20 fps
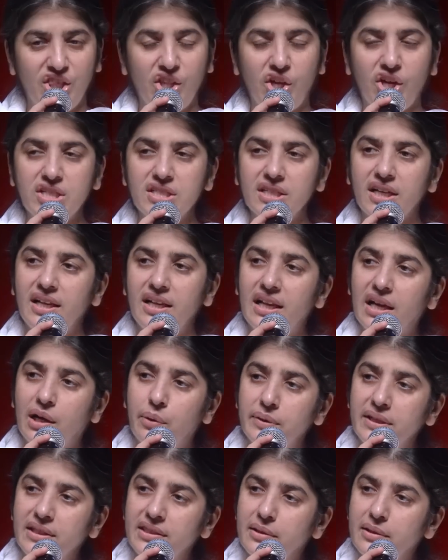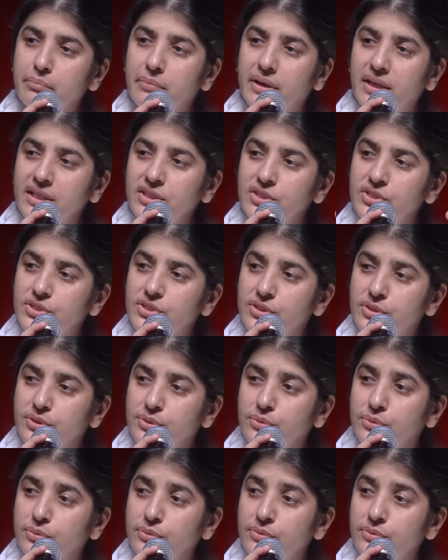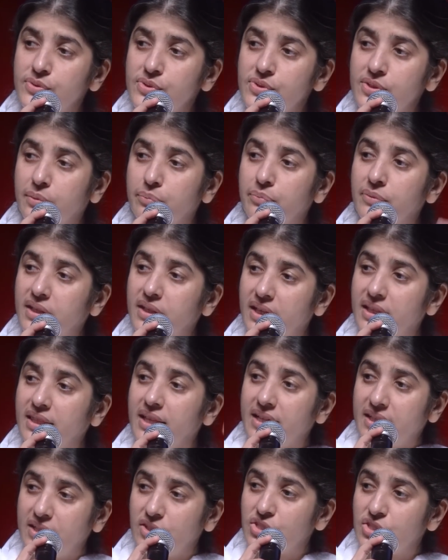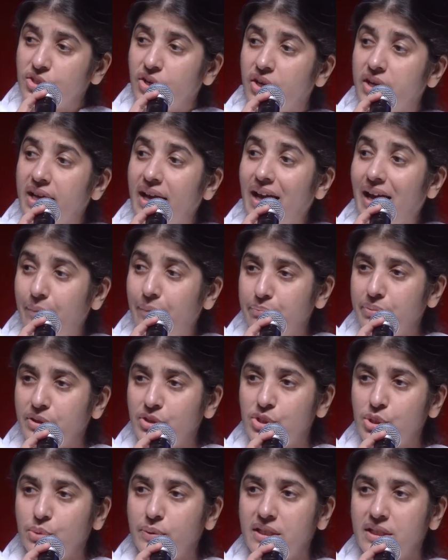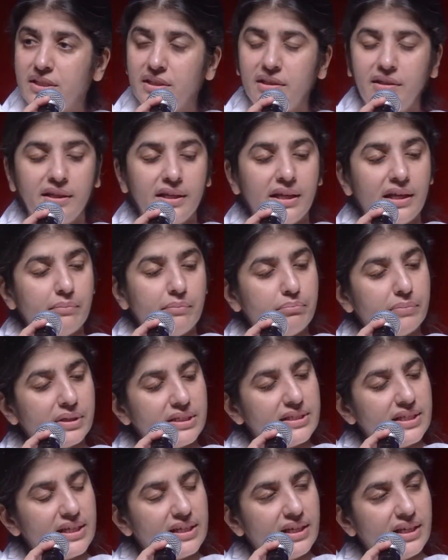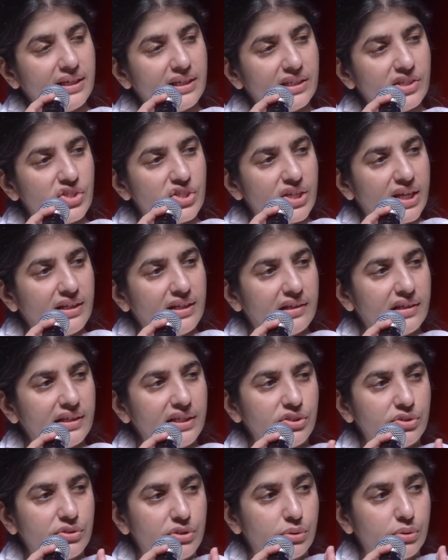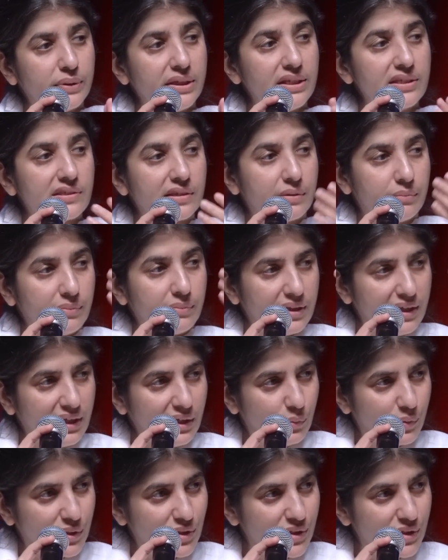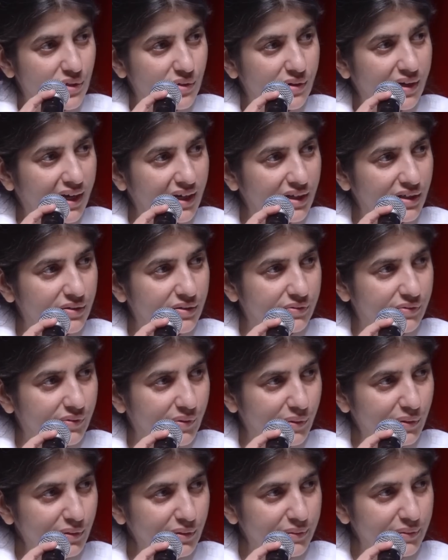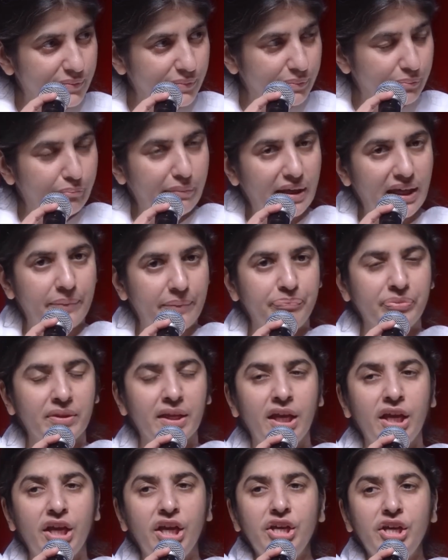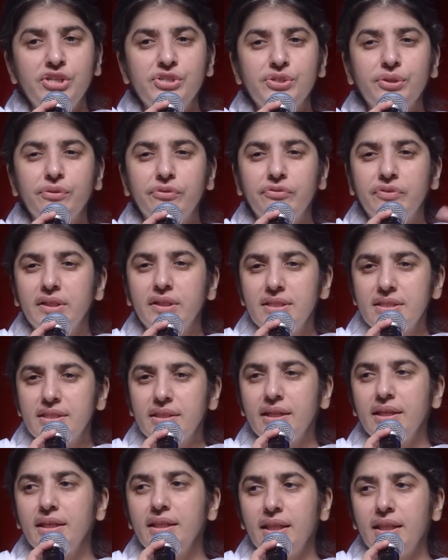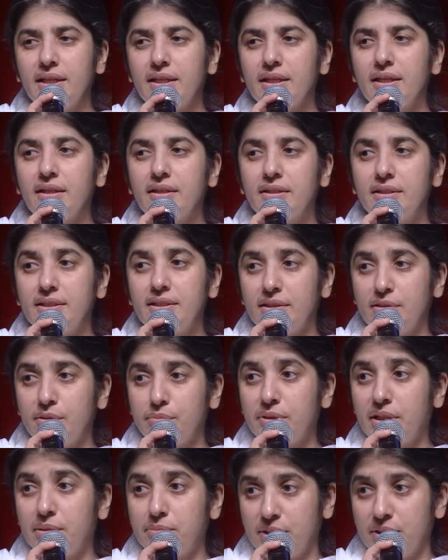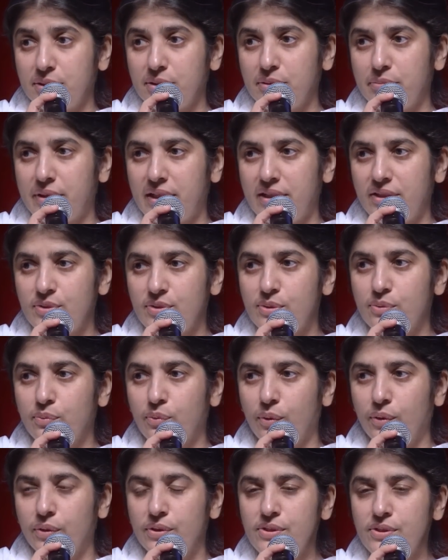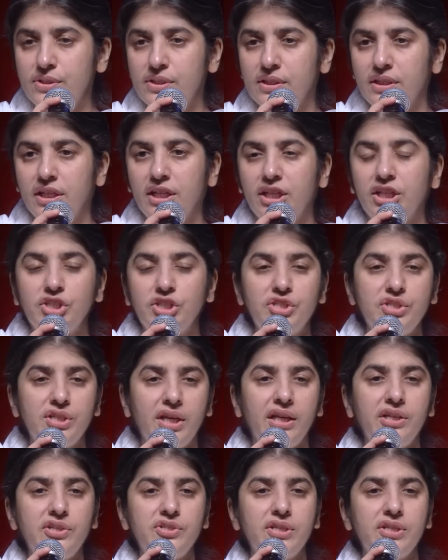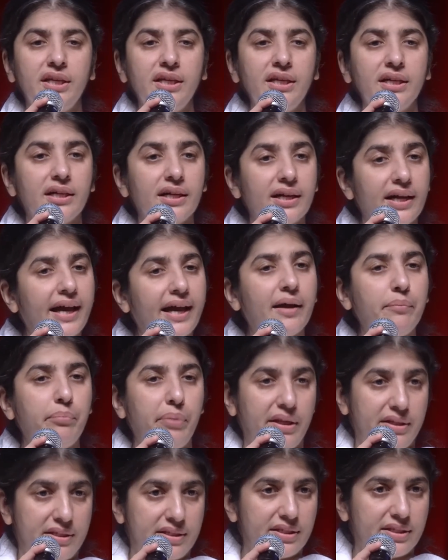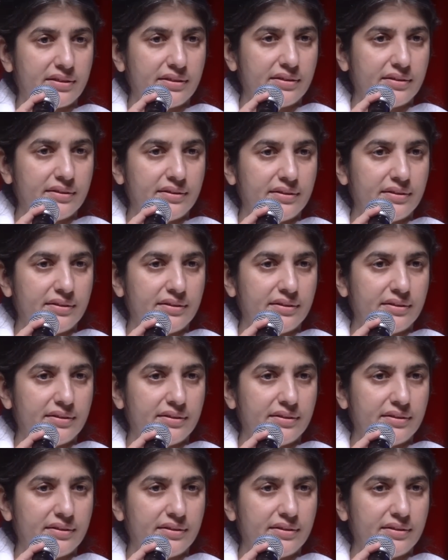not allowing the mind to do something that it's got habituated, but taking it gently to doing something which is right for me. So the first thing that I learned at the Brahma Kumaris was changing a habit,